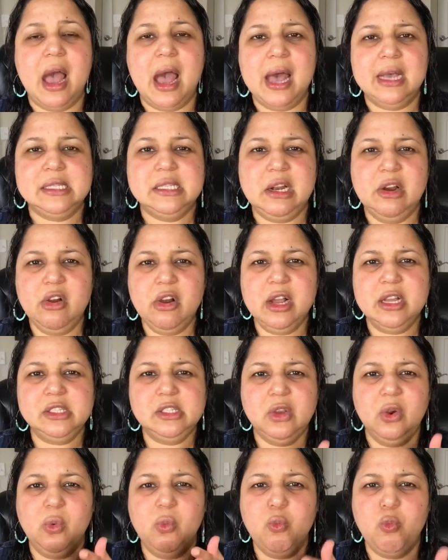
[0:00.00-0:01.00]
as long
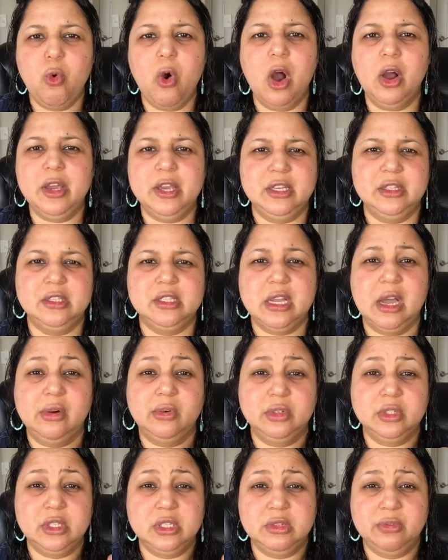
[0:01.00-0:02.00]
as you're walking
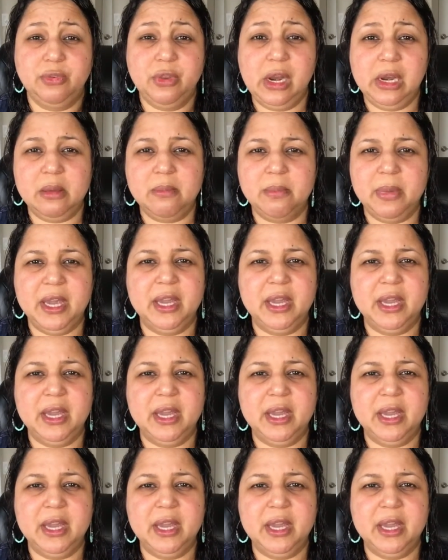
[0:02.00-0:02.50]
towards feeling